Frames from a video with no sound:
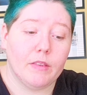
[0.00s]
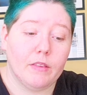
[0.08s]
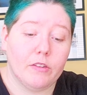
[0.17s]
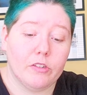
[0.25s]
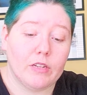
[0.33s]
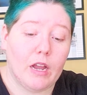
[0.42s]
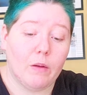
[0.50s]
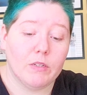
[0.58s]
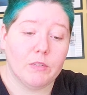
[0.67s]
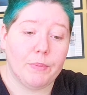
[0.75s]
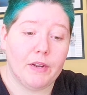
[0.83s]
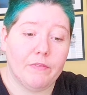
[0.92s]
just how it's
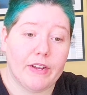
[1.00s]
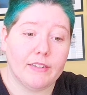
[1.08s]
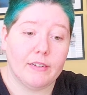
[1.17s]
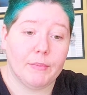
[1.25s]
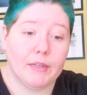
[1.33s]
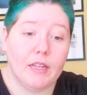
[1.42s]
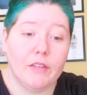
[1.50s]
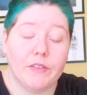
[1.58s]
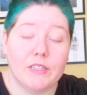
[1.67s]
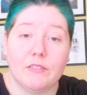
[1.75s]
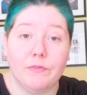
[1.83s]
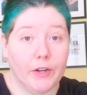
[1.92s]
been affecting my life,
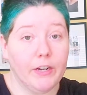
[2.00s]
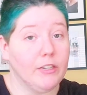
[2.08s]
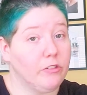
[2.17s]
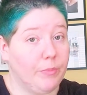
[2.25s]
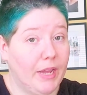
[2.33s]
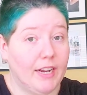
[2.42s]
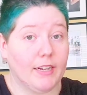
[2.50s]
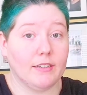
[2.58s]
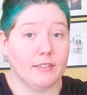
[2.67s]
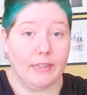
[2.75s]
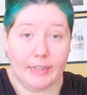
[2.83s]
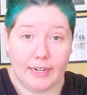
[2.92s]
it's very traumatic.
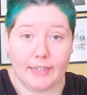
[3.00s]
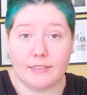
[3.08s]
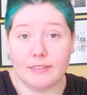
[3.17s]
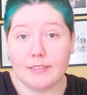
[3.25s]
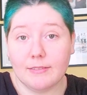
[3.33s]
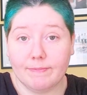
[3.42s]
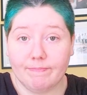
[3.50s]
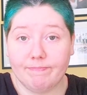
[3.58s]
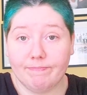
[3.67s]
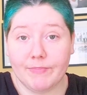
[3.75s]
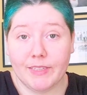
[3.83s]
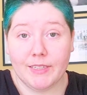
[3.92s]
It is.
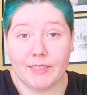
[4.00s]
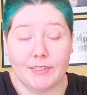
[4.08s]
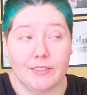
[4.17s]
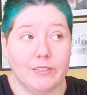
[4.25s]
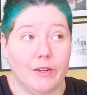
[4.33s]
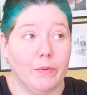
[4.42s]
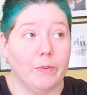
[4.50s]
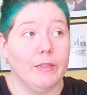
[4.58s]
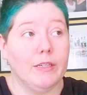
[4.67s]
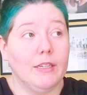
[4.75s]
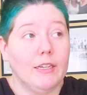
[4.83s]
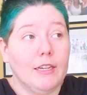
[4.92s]
So
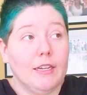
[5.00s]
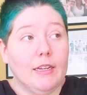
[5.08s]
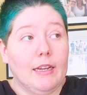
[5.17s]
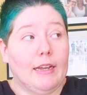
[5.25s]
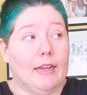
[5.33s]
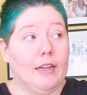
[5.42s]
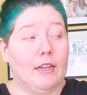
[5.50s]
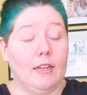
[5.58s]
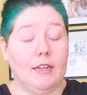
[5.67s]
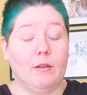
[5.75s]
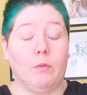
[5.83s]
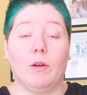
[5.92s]

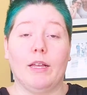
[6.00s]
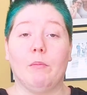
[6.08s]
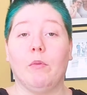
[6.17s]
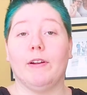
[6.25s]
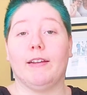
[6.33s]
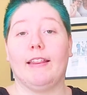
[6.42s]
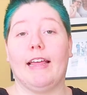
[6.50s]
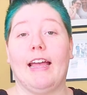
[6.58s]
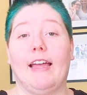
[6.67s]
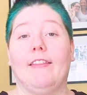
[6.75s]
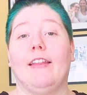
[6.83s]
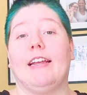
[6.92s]
we'll get more into that
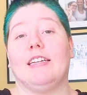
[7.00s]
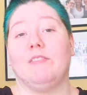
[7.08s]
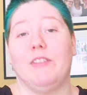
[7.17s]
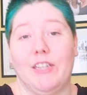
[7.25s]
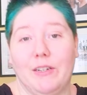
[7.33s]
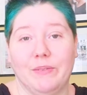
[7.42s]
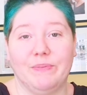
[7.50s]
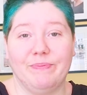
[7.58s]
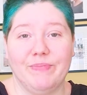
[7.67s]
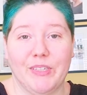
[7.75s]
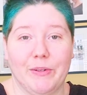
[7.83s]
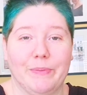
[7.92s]
in the next video.
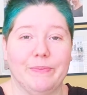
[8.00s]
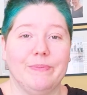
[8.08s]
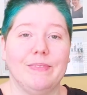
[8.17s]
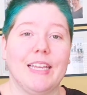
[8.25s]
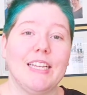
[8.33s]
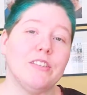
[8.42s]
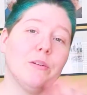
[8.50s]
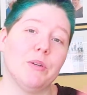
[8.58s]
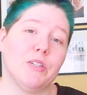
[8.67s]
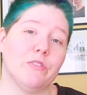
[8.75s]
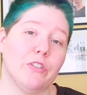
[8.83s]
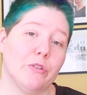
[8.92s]
So thanks so
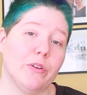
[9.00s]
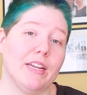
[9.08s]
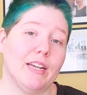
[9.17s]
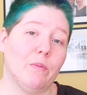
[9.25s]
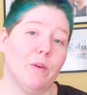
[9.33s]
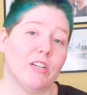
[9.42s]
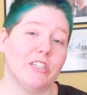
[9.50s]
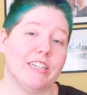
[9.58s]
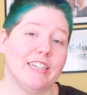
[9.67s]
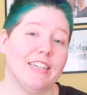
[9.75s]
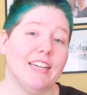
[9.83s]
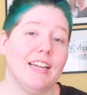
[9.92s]
much for joining and
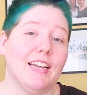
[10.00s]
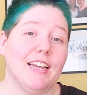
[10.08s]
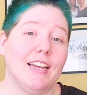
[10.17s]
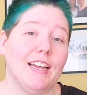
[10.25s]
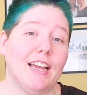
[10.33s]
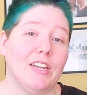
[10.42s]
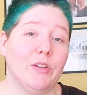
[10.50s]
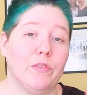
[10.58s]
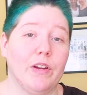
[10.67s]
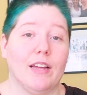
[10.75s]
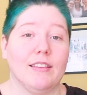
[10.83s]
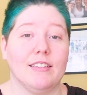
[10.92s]
watching, and you've
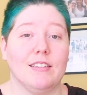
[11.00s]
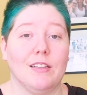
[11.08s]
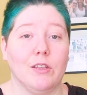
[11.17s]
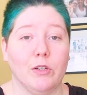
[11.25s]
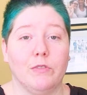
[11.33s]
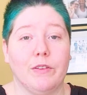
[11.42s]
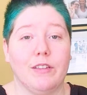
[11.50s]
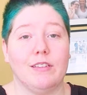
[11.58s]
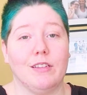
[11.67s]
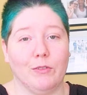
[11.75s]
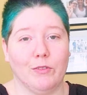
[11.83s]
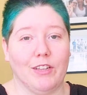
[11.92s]
got this. Look for the
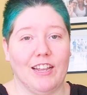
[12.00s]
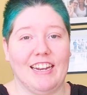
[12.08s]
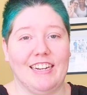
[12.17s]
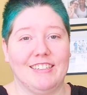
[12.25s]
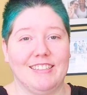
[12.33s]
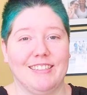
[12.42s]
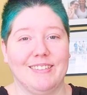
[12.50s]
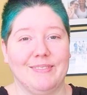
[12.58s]
silver linings.